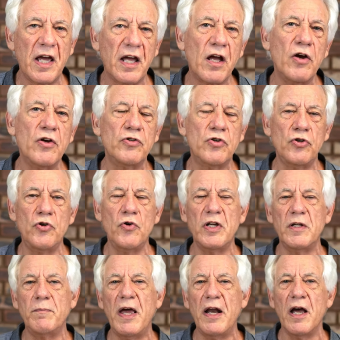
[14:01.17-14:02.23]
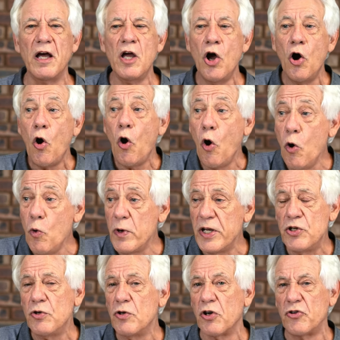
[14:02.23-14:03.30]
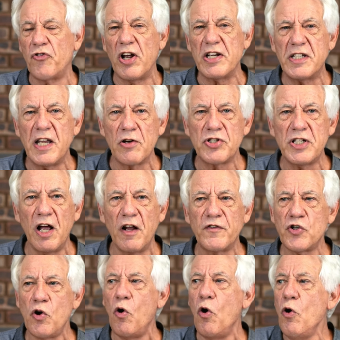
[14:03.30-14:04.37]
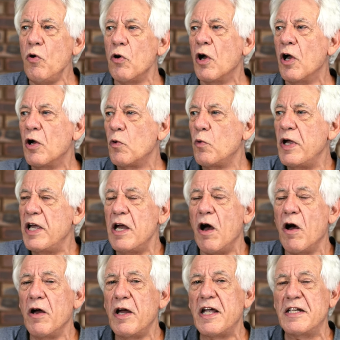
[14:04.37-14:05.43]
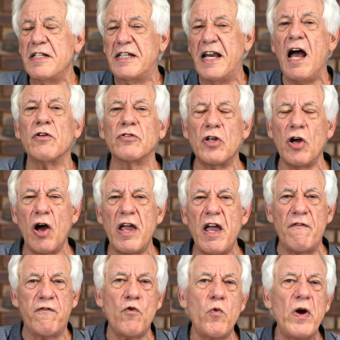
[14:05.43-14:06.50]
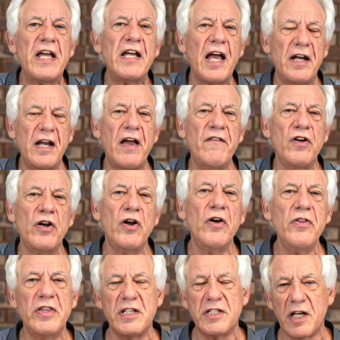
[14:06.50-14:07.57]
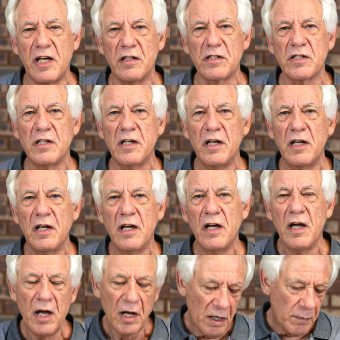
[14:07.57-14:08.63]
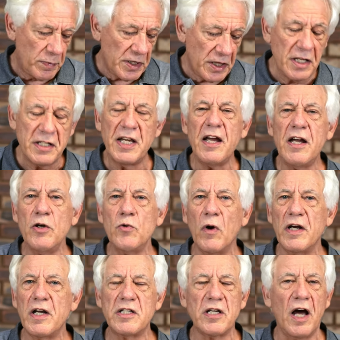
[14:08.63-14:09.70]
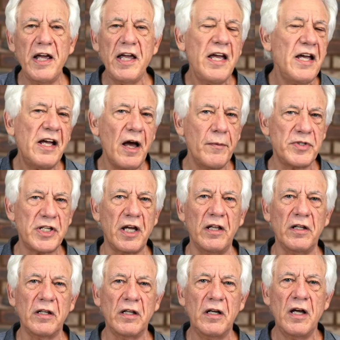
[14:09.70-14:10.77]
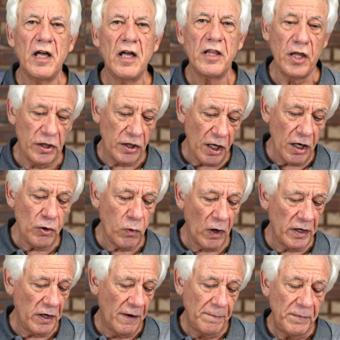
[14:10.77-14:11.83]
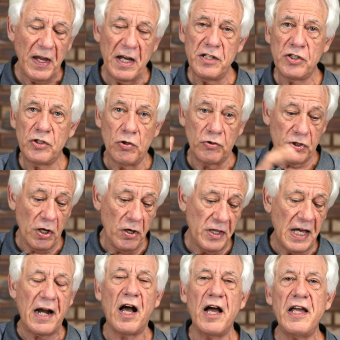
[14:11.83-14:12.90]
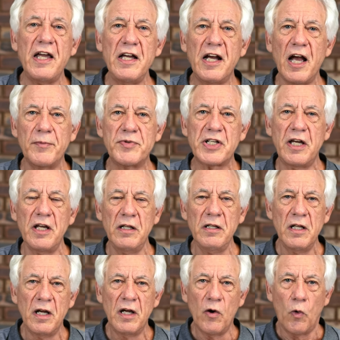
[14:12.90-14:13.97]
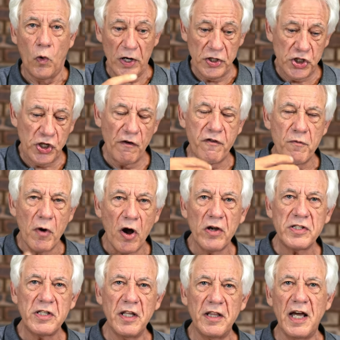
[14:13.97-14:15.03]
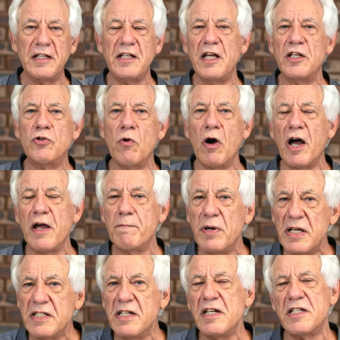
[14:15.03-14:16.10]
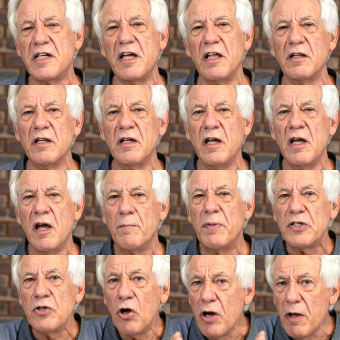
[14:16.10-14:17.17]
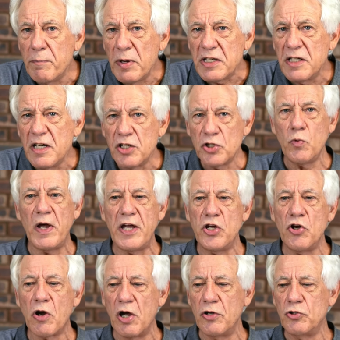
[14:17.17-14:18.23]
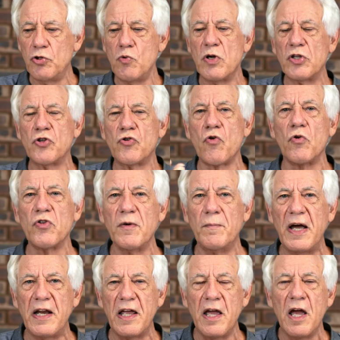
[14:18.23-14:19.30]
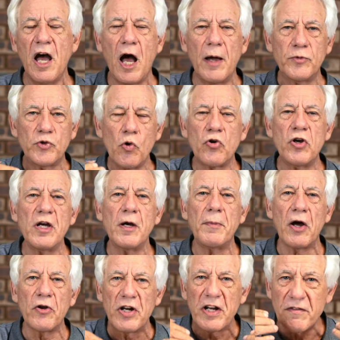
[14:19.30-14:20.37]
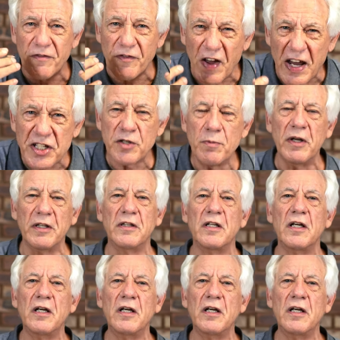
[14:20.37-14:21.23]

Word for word: they're going to do it better. Or we do not trust ourselves, or we are in doubt if we can ever learn the skill. The second one is high income skill. The third one is to turn that high income skill, once you've mastered that, into high business skill. But not a business where you're going to withdraw the money. I'm talking about investment.